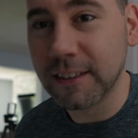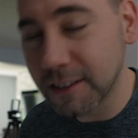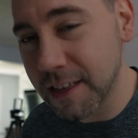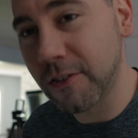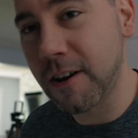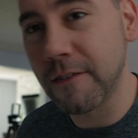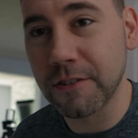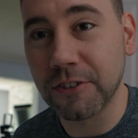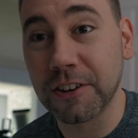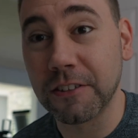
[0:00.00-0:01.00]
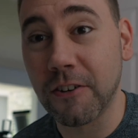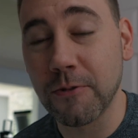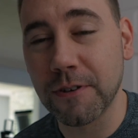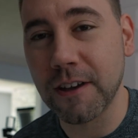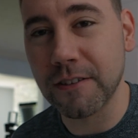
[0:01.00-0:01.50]
Let's have a conversation as
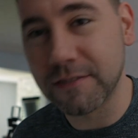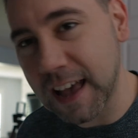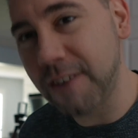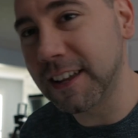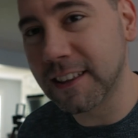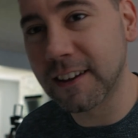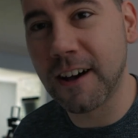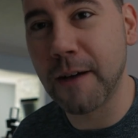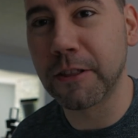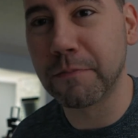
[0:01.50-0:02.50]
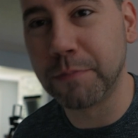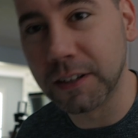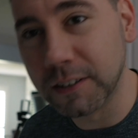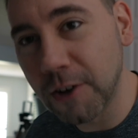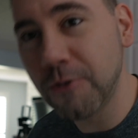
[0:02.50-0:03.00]
always, guys, down in the comments
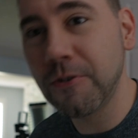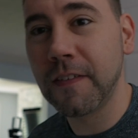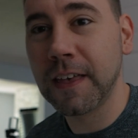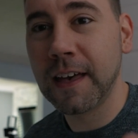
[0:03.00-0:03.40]
below.